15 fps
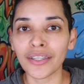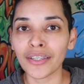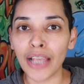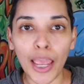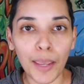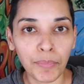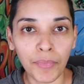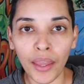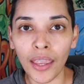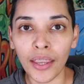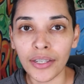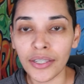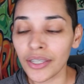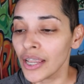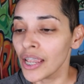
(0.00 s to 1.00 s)
the same
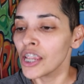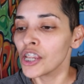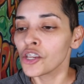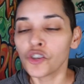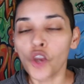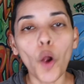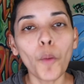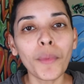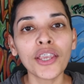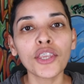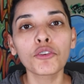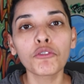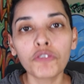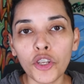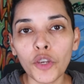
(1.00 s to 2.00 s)
things. Show me
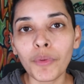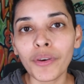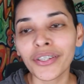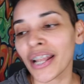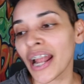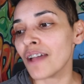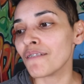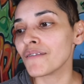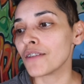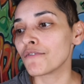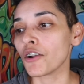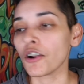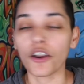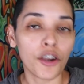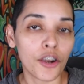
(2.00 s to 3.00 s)
YouTubers that I've
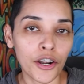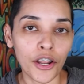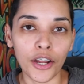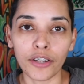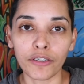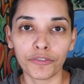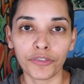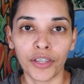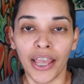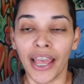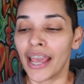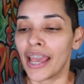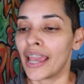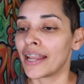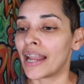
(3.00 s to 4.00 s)
never heard of,
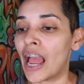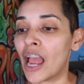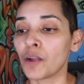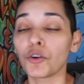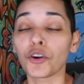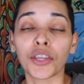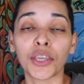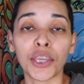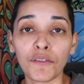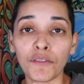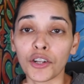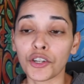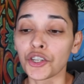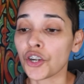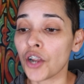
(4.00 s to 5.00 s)
and I will give
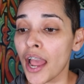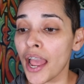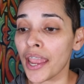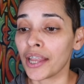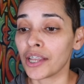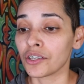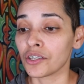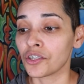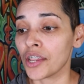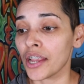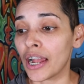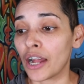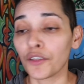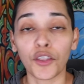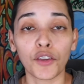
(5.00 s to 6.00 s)
it a try and check
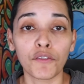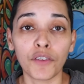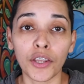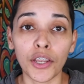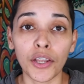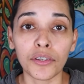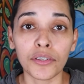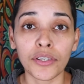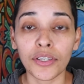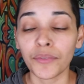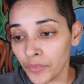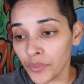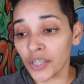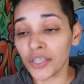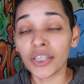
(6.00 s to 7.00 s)
out their videos.
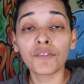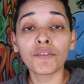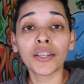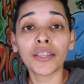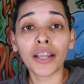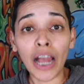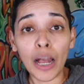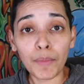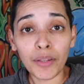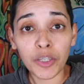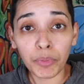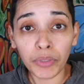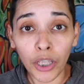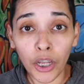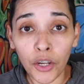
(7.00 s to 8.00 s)
Just leave it in the comments
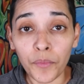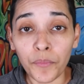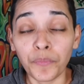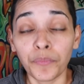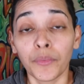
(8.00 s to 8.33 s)
below.